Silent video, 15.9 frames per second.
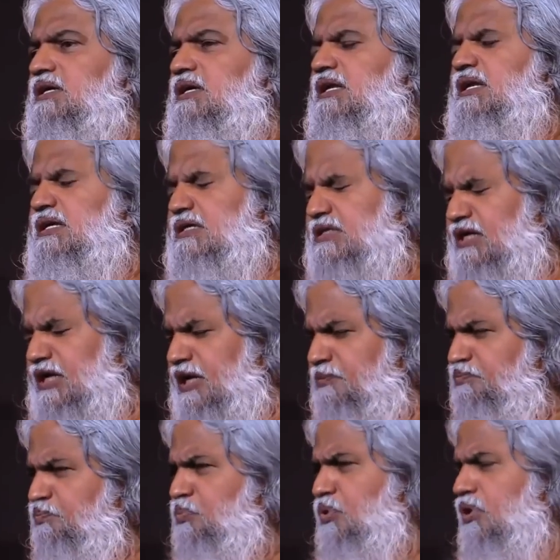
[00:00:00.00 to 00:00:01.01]
A
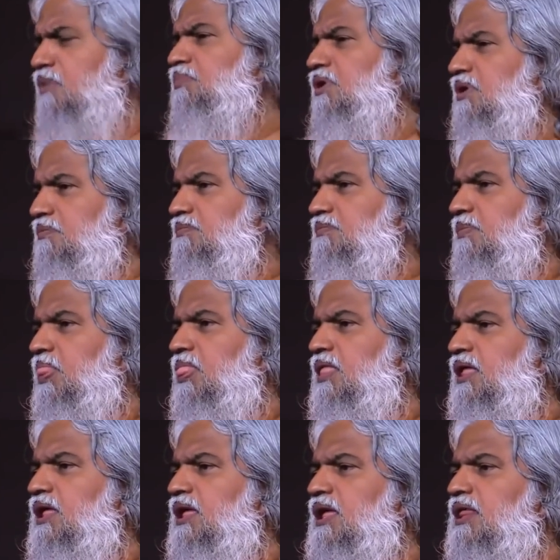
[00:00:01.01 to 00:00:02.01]
great problem
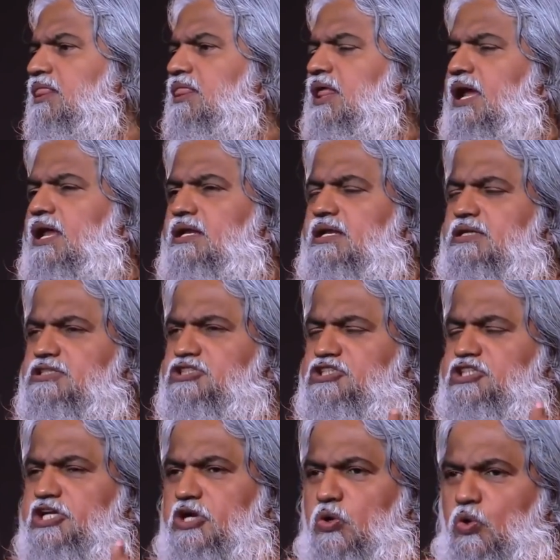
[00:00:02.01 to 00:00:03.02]
that
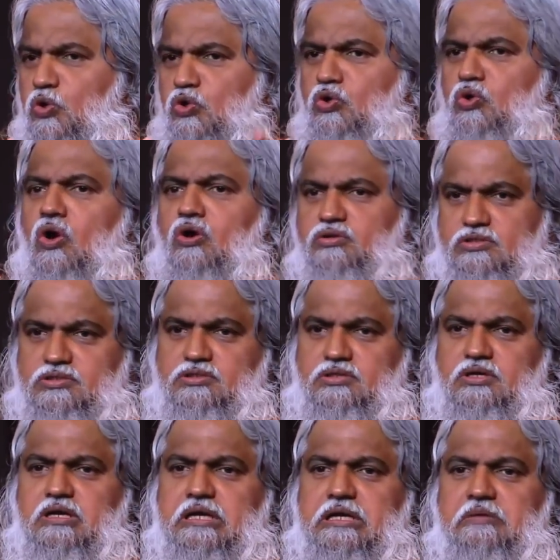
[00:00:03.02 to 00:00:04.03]
she could not
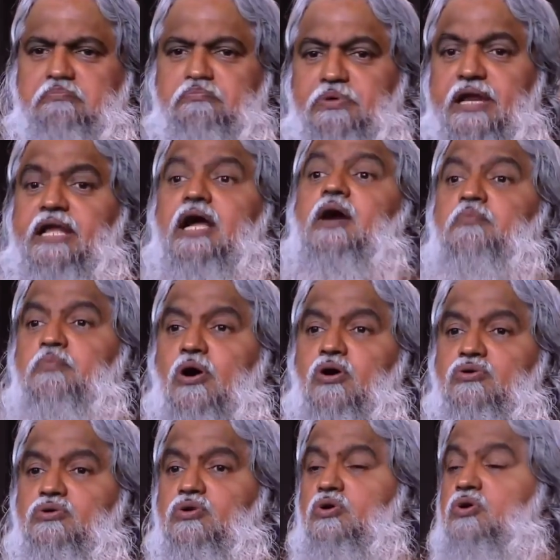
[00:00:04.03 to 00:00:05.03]
bring
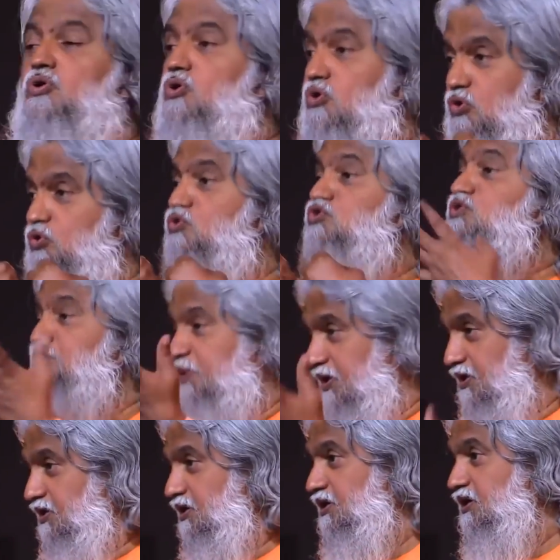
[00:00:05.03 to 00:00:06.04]
about to
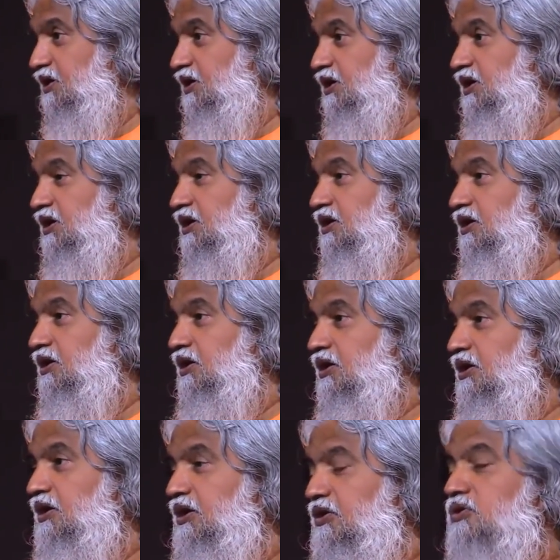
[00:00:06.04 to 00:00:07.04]
speak.
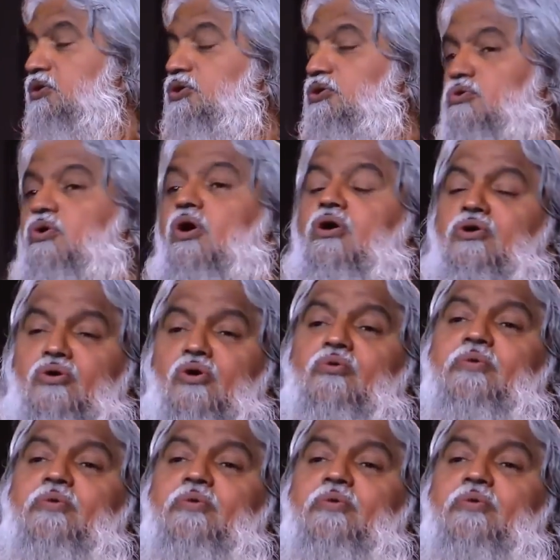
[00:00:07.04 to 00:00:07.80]
You know, you all know